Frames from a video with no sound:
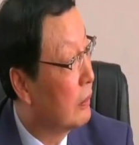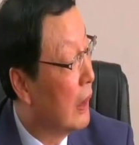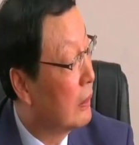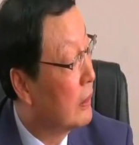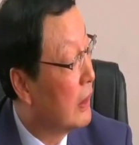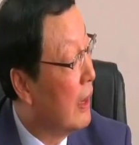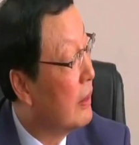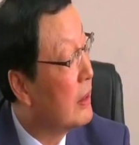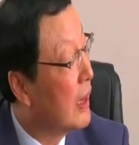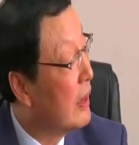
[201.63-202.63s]
that
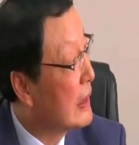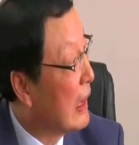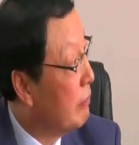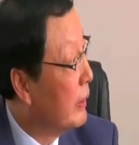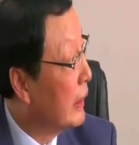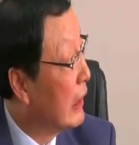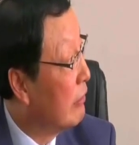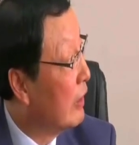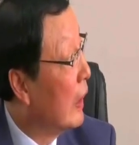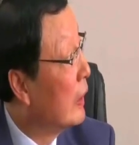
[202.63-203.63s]
Chinese government
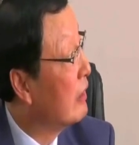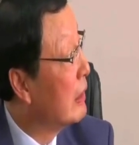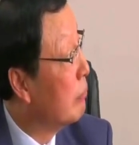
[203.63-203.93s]
gave a lot of